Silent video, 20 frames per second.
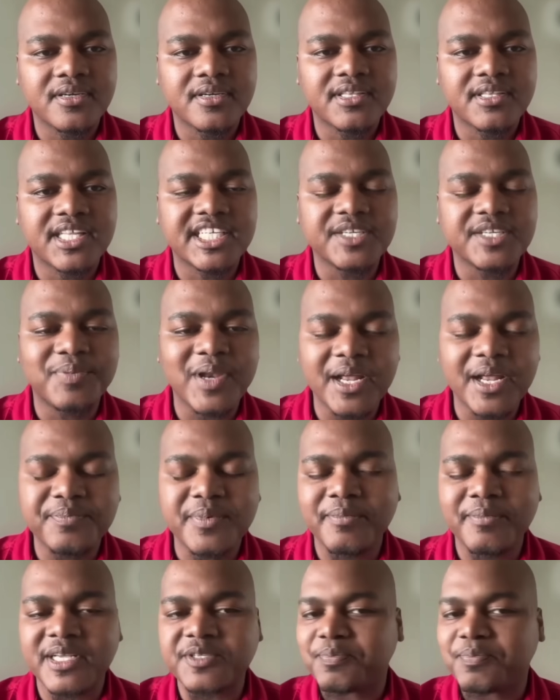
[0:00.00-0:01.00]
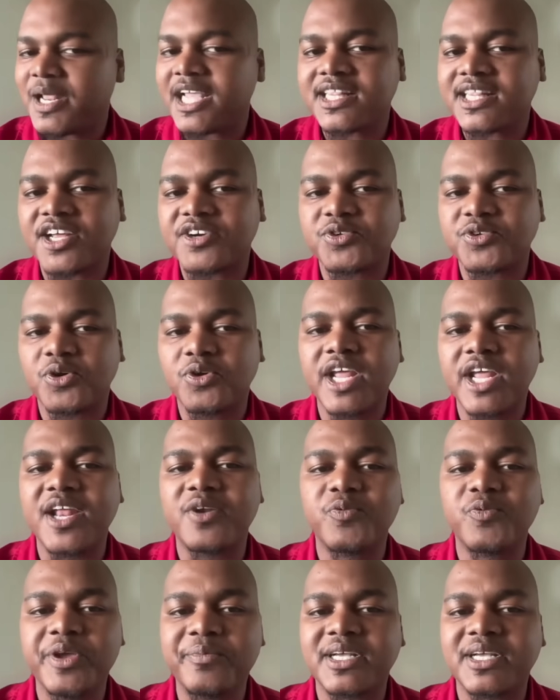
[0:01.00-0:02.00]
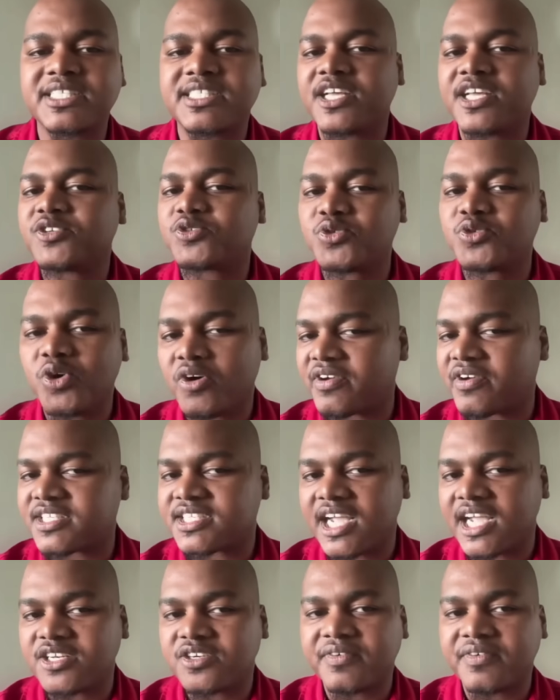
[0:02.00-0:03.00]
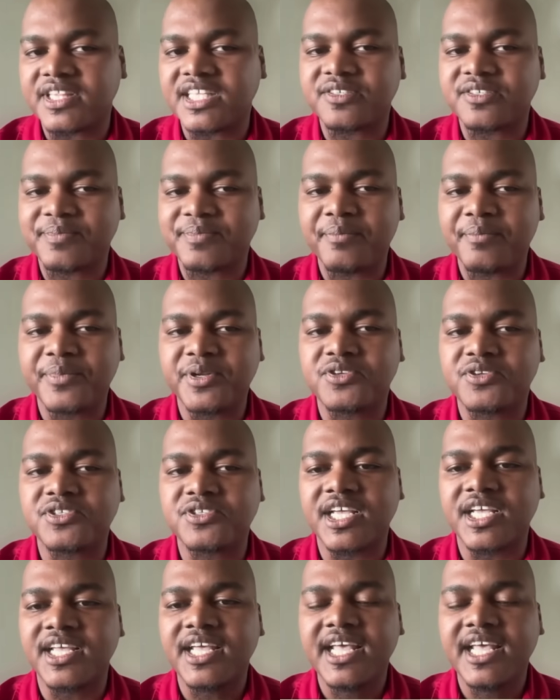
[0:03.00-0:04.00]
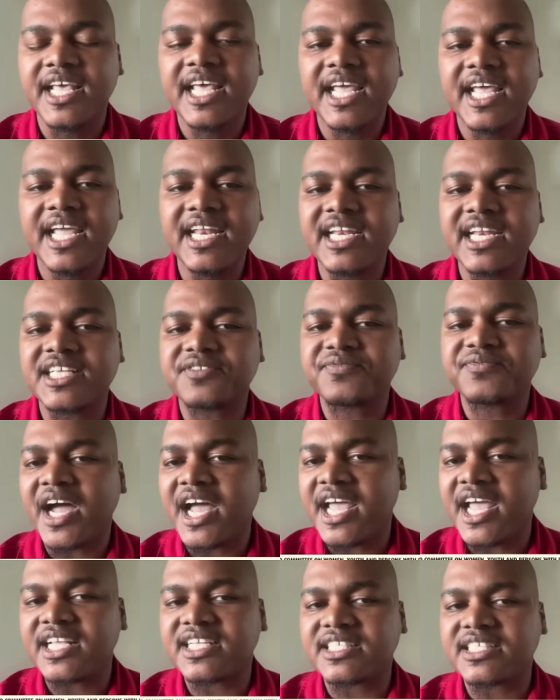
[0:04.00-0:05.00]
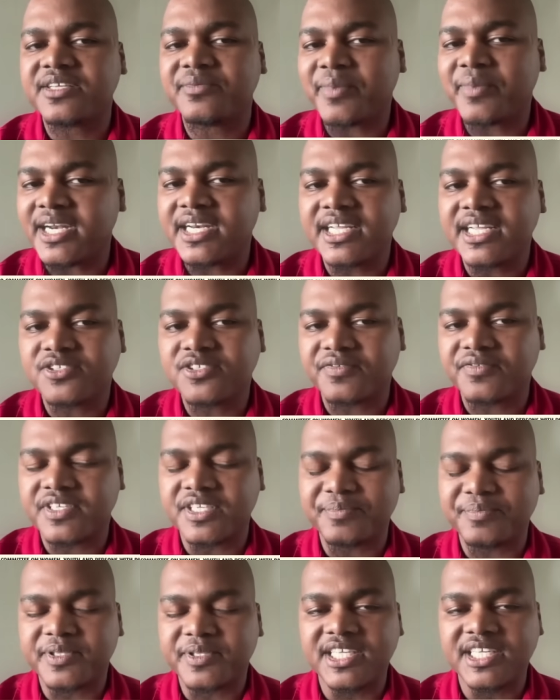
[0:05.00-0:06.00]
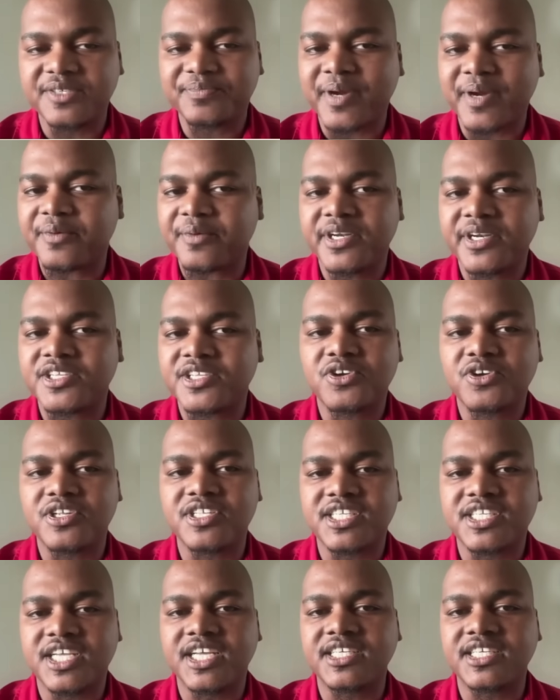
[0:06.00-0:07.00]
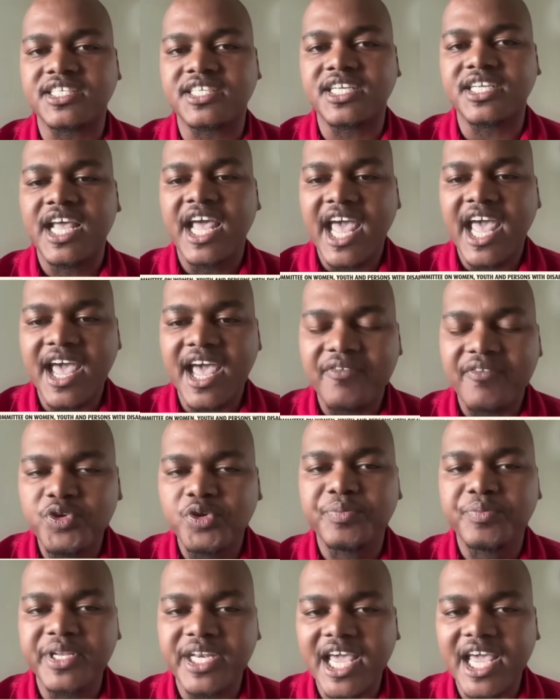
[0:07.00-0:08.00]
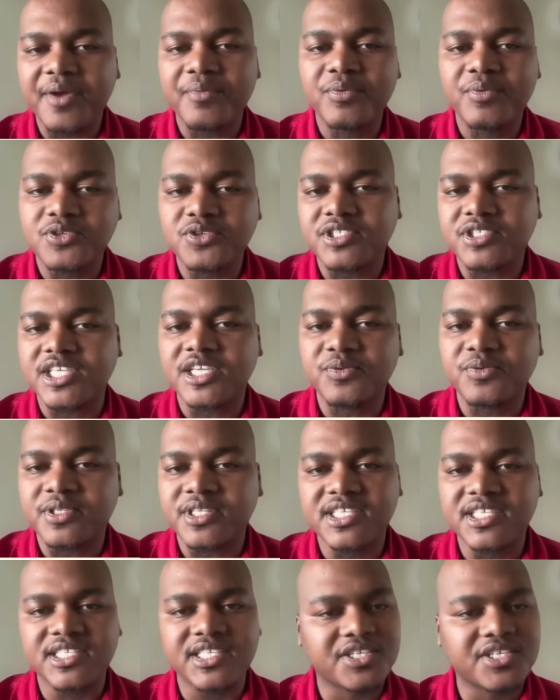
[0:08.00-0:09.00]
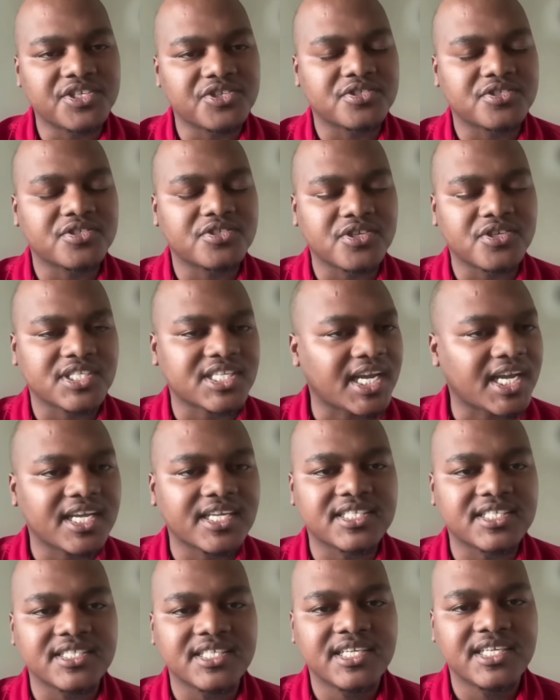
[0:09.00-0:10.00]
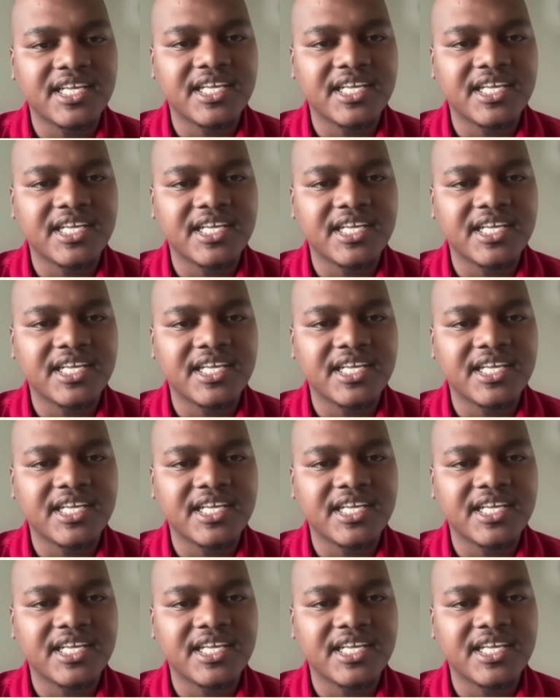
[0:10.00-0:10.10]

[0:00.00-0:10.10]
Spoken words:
The department must play that role, and we must then do oversight over the department to say, in as far as the mandate of the department is concerned, have you been able to deal with these issues in society?